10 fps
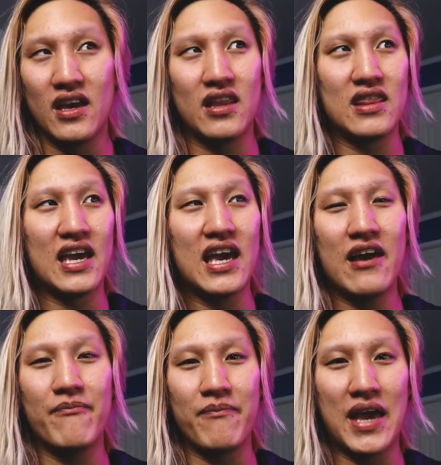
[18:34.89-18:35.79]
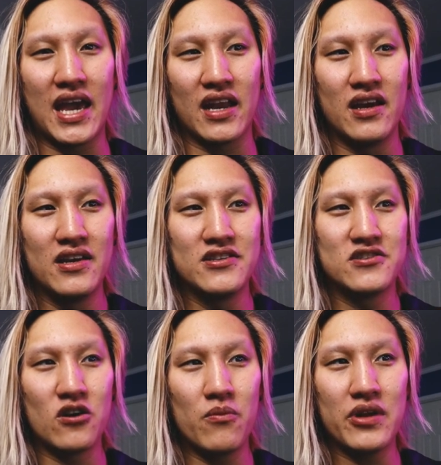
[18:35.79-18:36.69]
And they have made
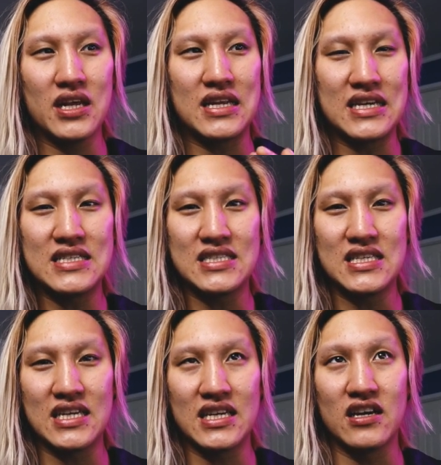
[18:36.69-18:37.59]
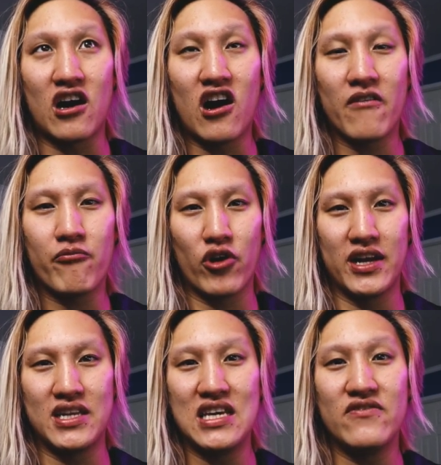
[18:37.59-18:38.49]
so many DC
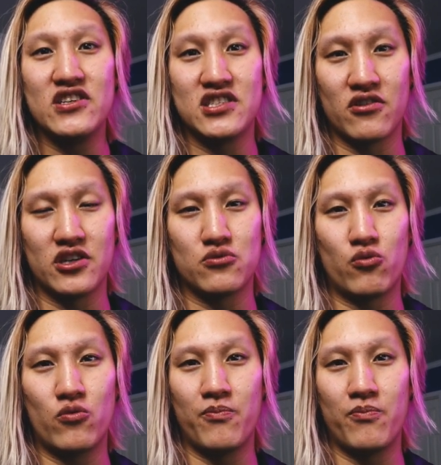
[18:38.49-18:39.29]
off-brand TV series.